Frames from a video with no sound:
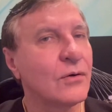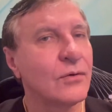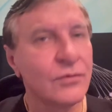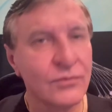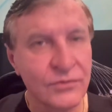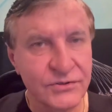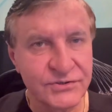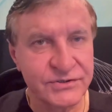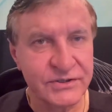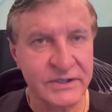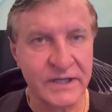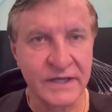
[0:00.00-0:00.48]

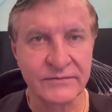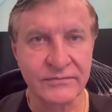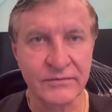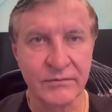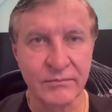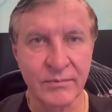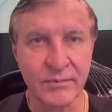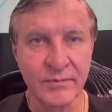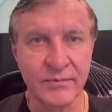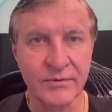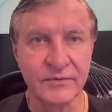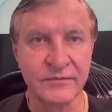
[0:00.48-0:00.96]
Who should have it
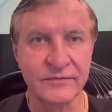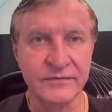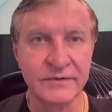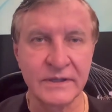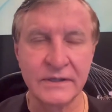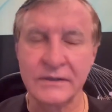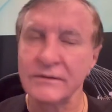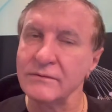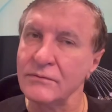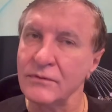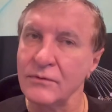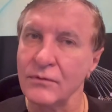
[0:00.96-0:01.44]
removed?
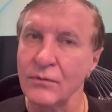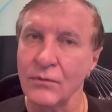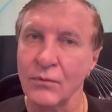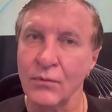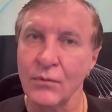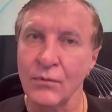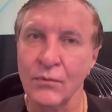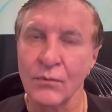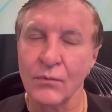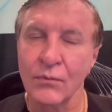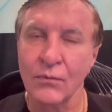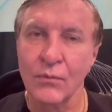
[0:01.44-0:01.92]
And
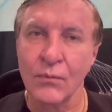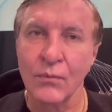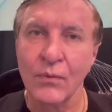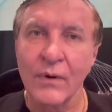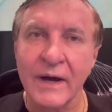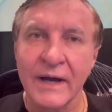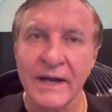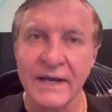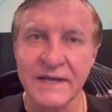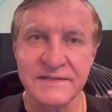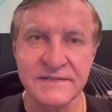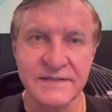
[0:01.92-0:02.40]

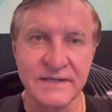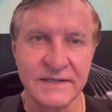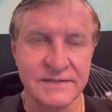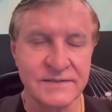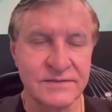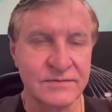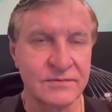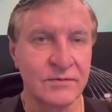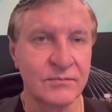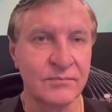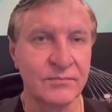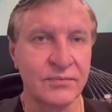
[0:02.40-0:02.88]
why is that
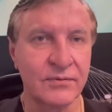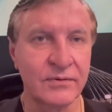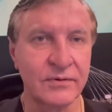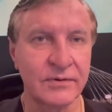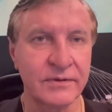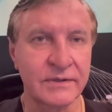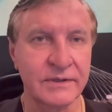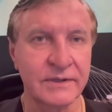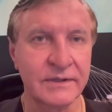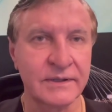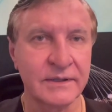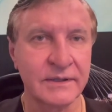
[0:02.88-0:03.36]
so
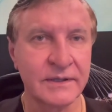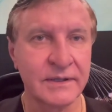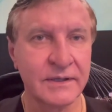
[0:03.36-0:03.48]
important?